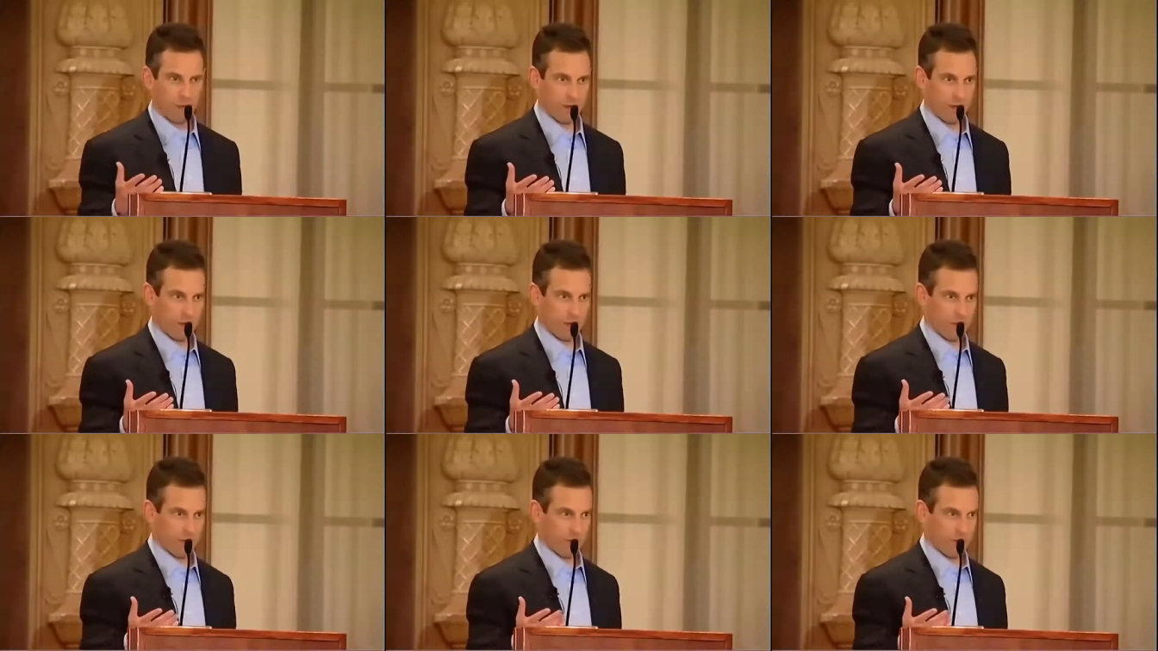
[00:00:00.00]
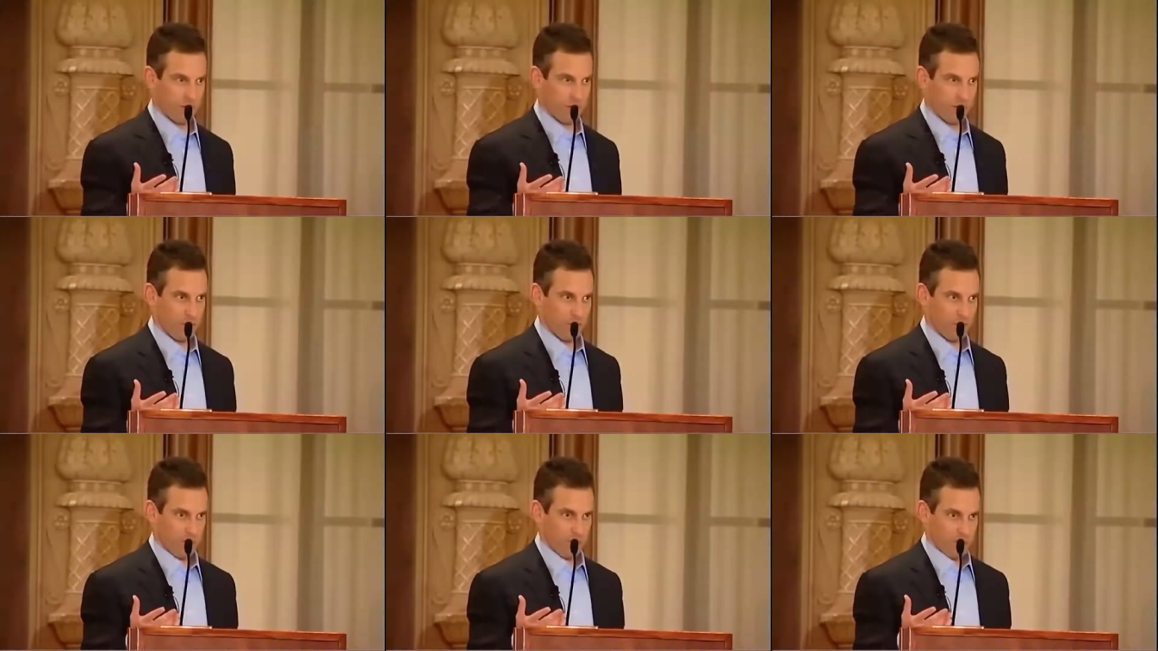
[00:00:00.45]

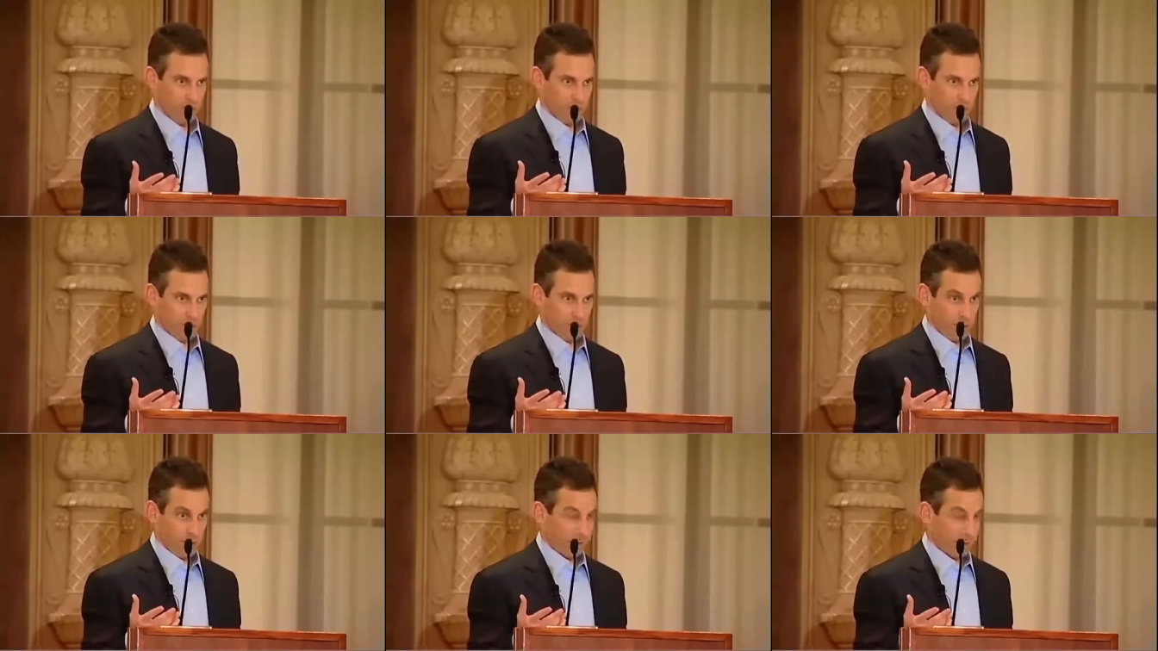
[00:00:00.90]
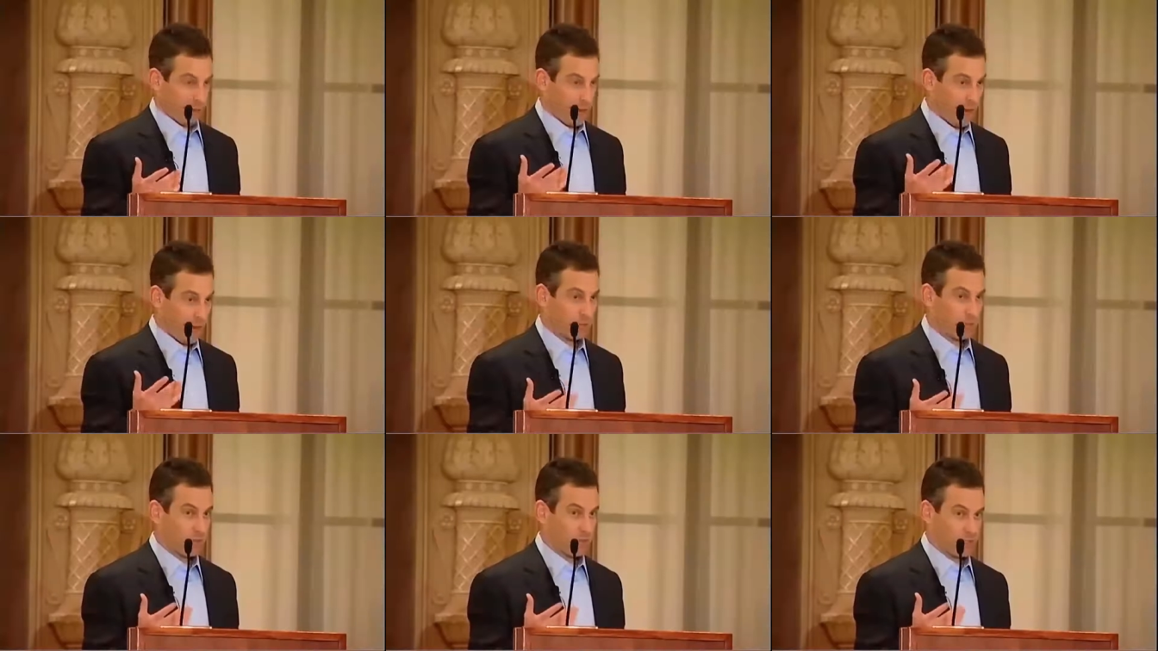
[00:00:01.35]
their
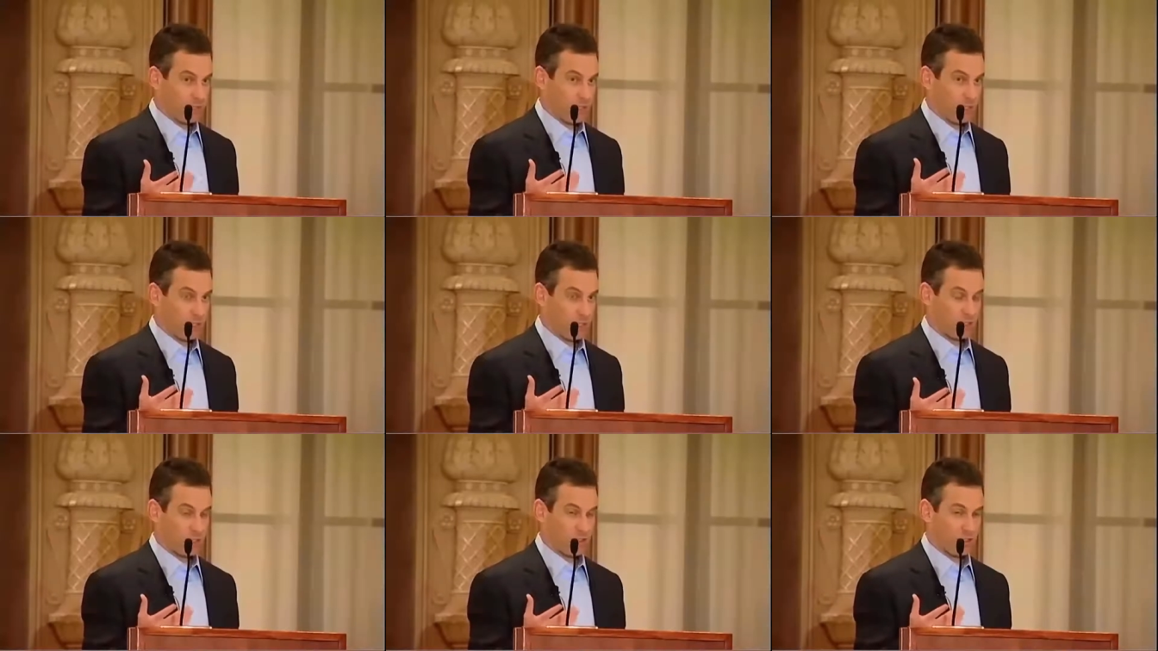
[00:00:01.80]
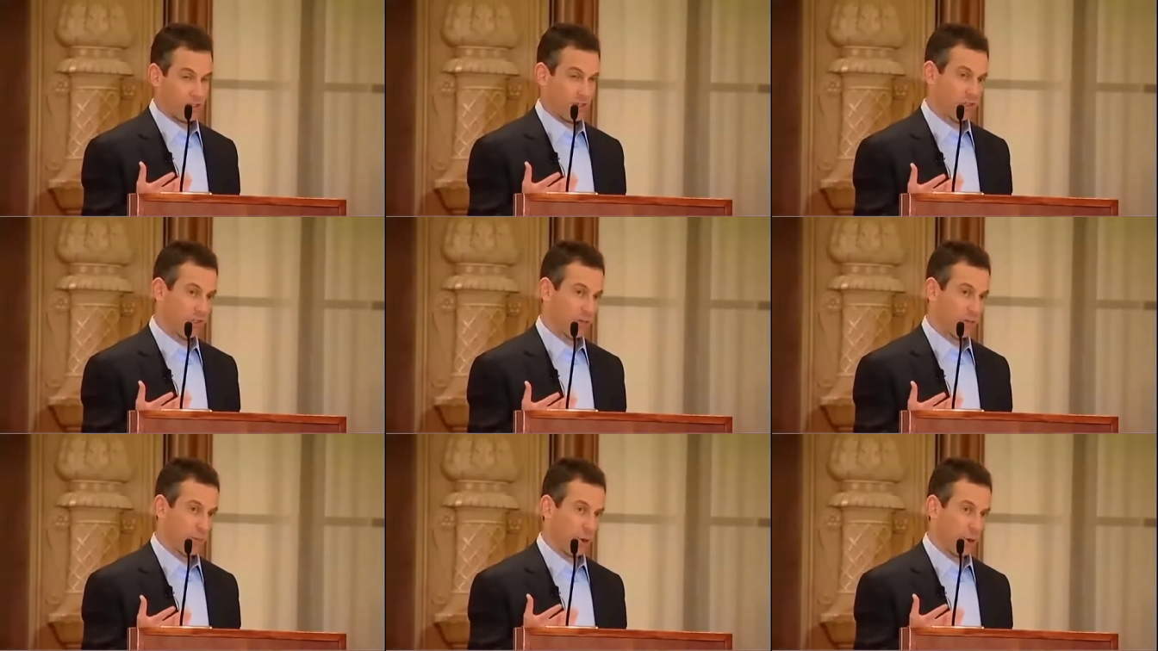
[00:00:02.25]
conversations.